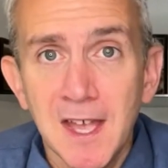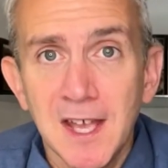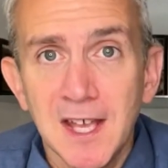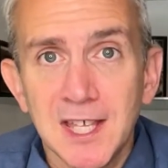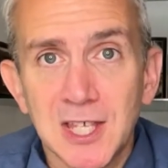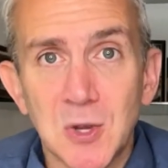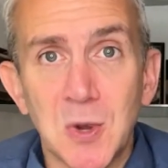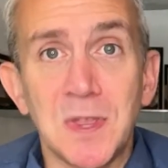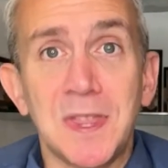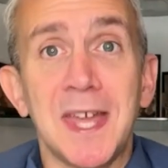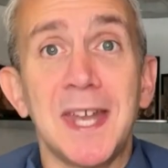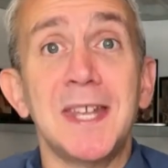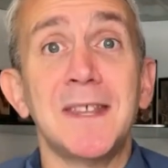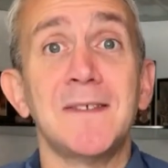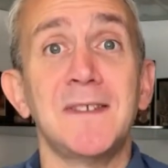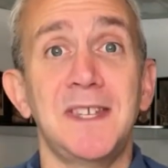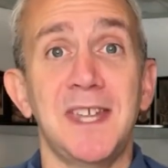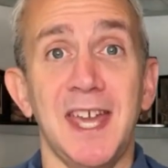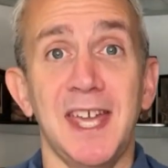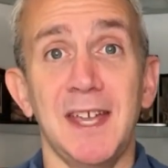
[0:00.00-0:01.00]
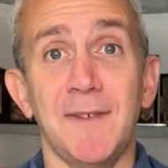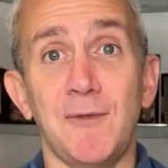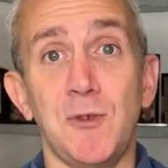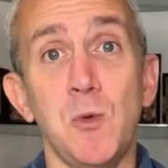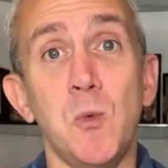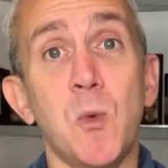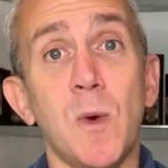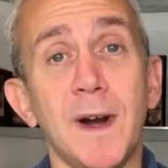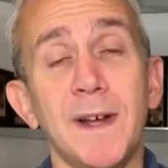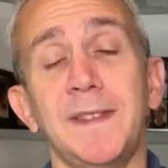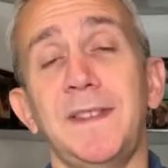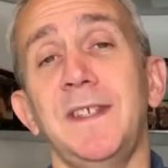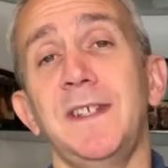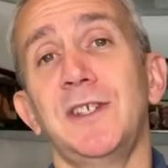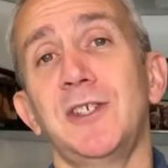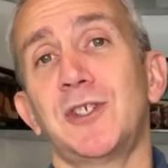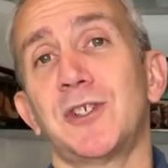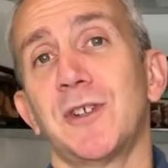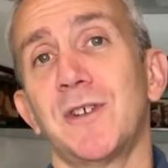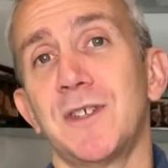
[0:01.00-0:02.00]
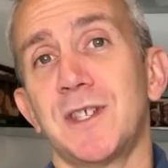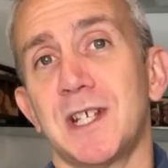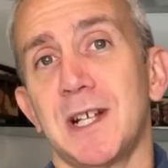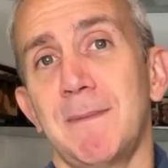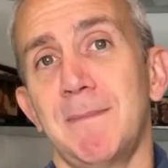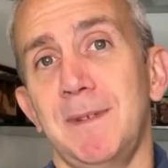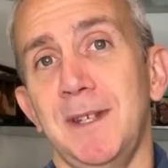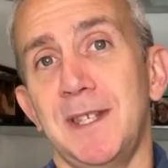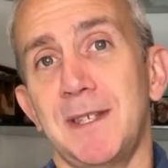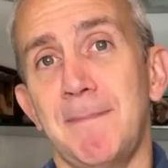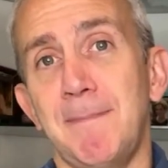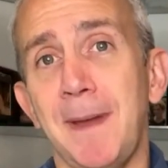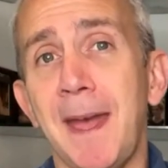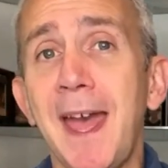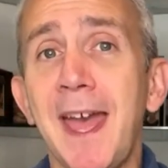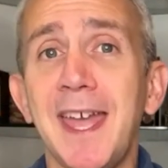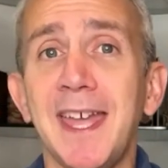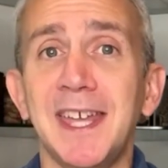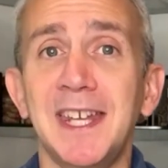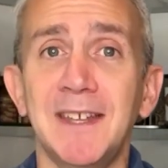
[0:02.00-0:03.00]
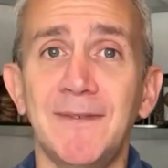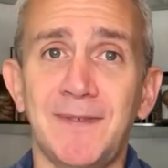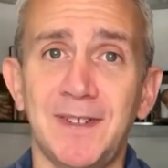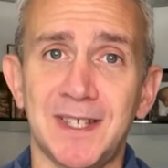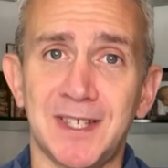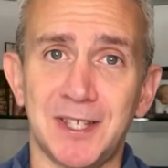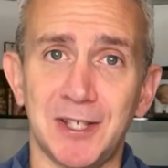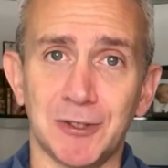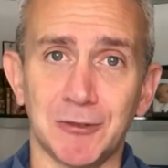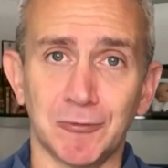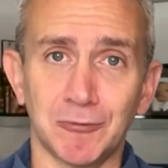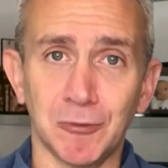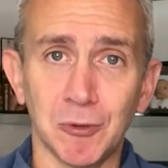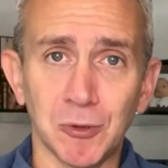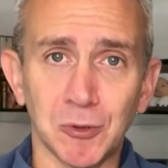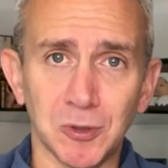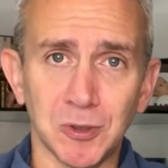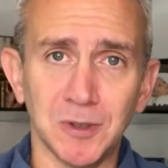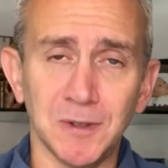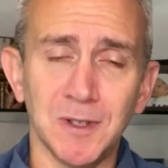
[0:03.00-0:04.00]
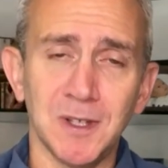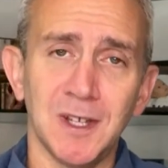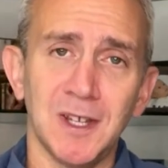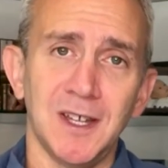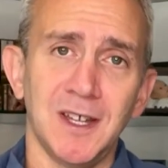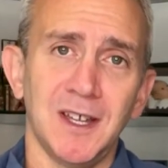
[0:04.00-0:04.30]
So at the end of the day, if you want the insurance company to pay, and if it's their rule,